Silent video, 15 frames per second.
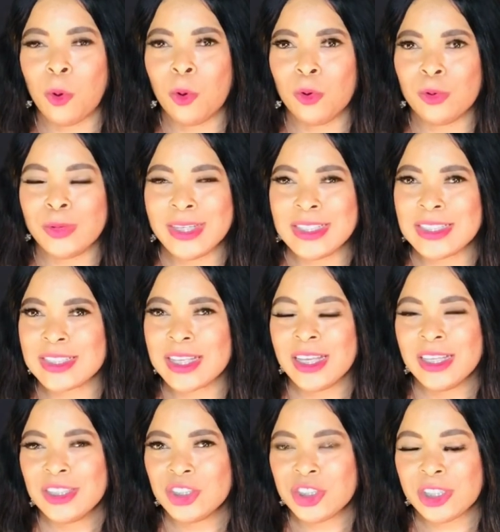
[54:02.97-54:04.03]
always
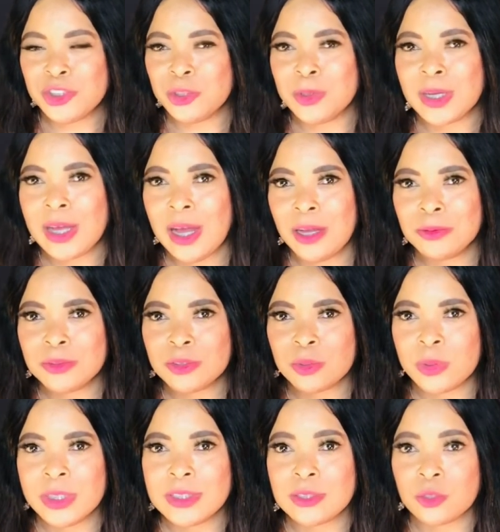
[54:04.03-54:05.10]
shut your account
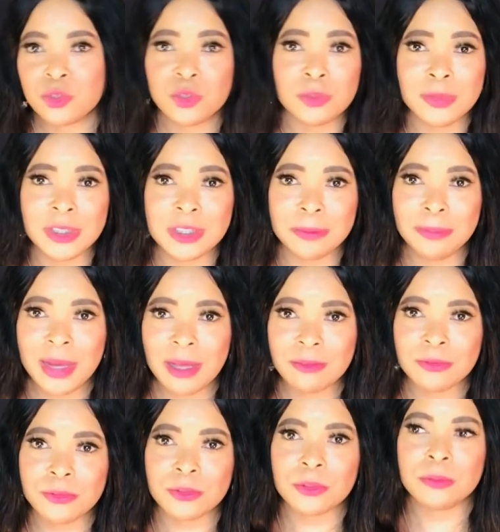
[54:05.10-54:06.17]
on a social media
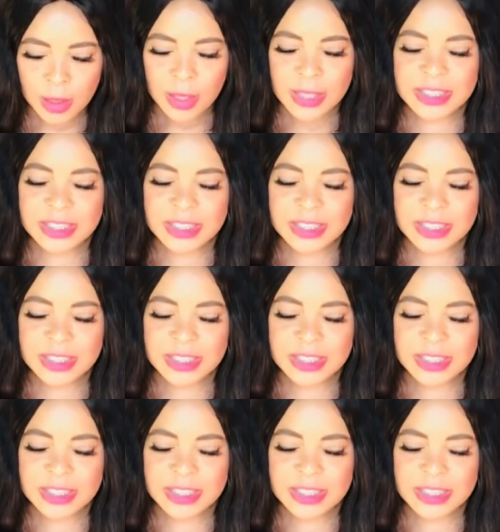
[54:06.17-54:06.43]
platform.